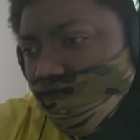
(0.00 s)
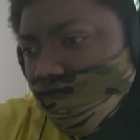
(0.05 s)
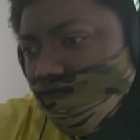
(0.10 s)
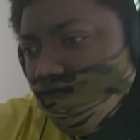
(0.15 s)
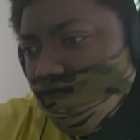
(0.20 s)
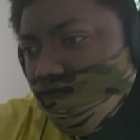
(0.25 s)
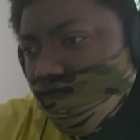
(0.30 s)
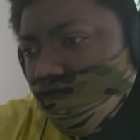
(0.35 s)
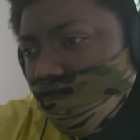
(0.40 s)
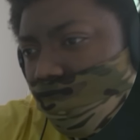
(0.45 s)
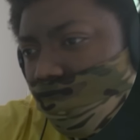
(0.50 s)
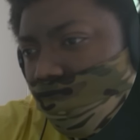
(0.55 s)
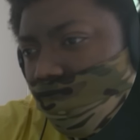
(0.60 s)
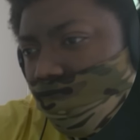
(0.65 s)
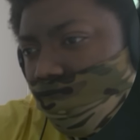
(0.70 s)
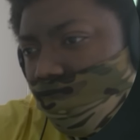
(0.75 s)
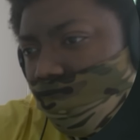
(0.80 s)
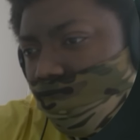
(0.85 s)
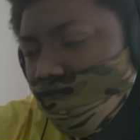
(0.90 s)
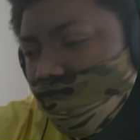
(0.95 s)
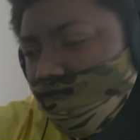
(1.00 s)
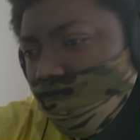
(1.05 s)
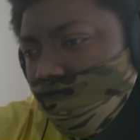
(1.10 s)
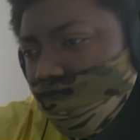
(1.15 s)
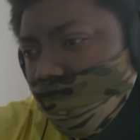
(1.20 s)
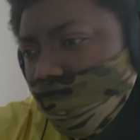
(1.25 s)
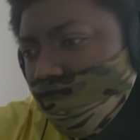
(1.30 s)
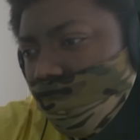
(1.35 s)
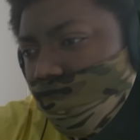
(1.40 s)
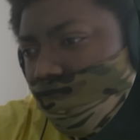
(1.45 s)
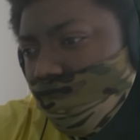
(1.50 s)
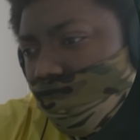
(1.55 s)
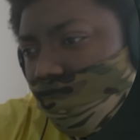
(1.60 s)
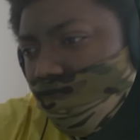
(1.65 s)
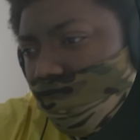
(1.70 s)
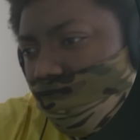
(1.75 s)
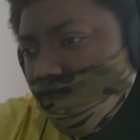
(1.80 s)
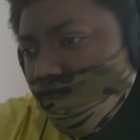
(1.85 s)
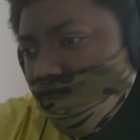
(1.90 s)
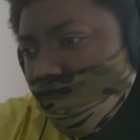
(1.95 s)

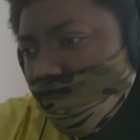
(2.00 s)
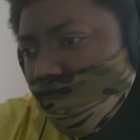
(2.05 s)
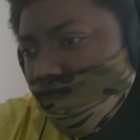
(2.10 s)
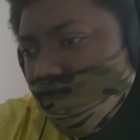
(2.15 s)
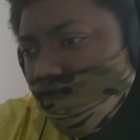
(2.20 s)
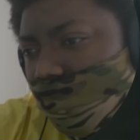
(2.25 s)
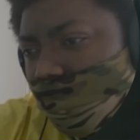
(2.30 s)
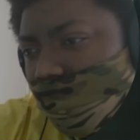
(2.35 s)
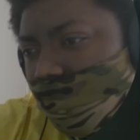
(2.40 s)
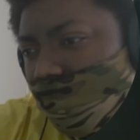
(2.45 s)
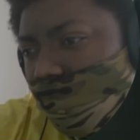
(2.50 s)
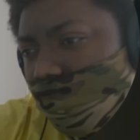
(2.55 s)
(silent)